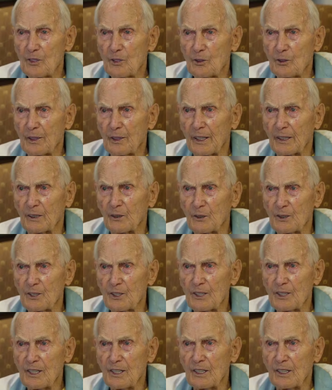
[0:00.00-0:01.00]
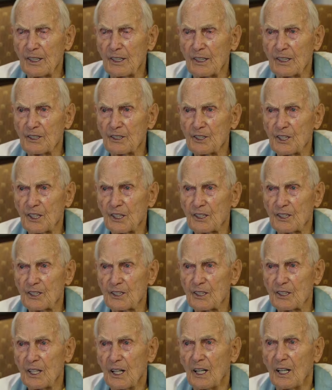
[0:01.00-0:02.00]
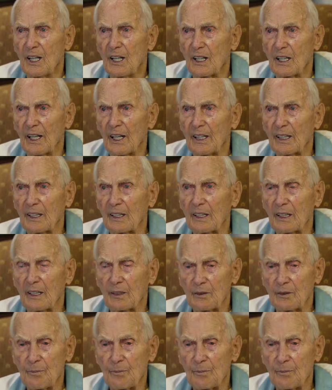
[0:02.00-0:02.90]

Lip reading: So they go stealing the chickens. Like